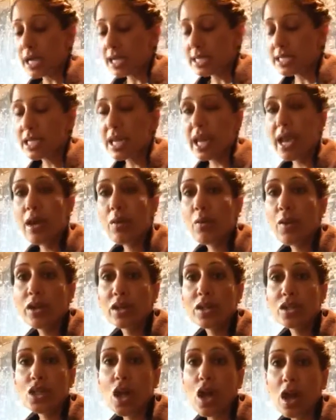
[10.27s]
Today I want
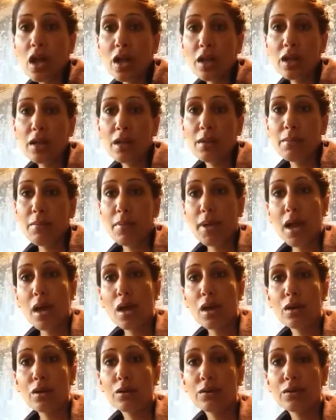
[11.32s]
to talk
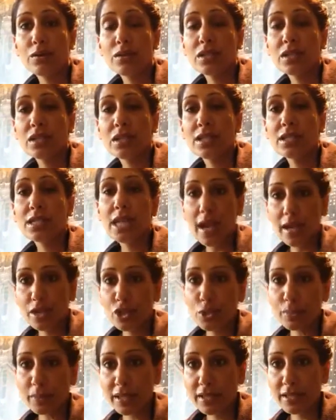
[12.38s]
about
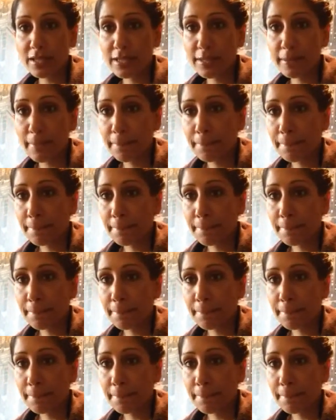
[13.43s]
attachment.